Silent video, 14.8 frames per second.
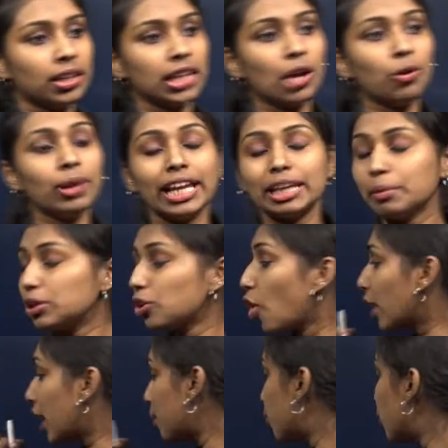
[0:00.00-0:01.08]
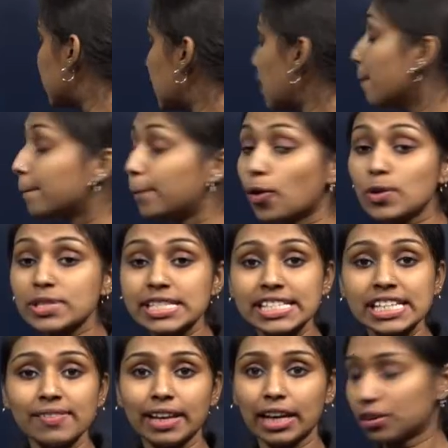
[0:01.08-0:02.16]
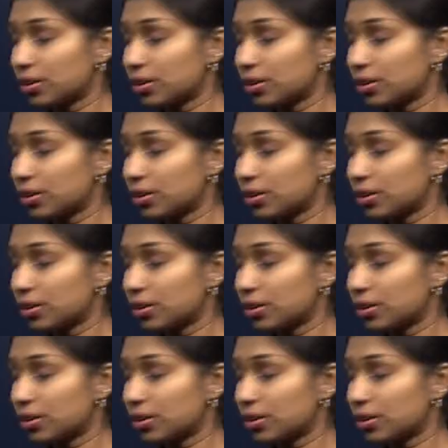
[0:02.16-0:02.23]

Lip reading: Now let me talk about the positive